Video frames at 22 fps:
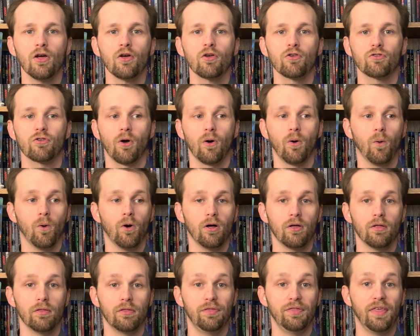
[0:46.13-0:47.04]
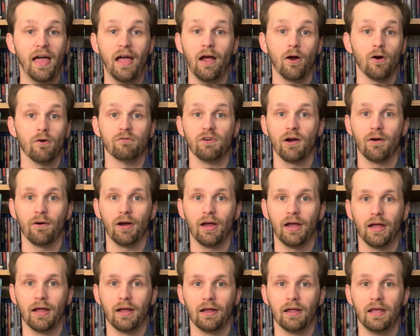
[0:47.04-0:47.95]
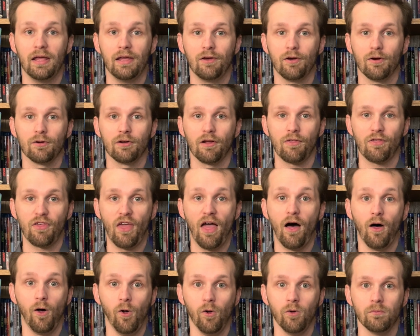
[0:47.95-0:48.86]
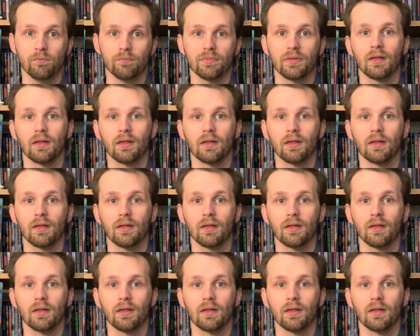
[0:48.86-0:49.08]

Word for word: So they're very eager to sell.